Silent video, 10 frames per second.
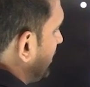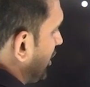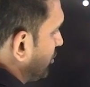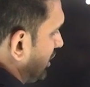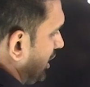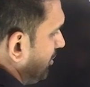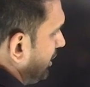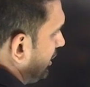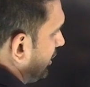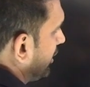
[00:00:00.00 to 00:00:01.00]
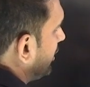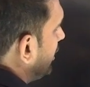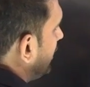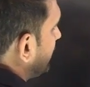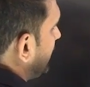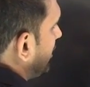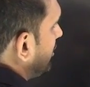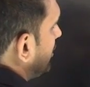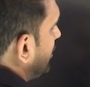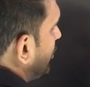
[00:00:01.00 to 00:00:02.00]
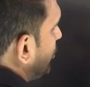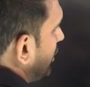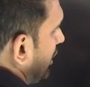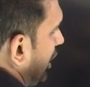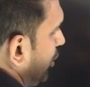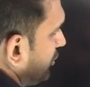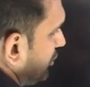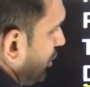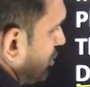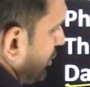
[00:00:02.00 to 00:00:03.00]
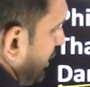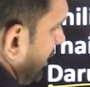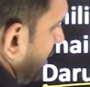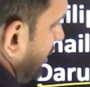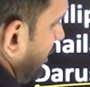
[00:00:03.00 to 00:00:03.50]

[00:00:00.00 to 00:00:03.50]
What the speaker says: Darussalam here. Then Laos is also here,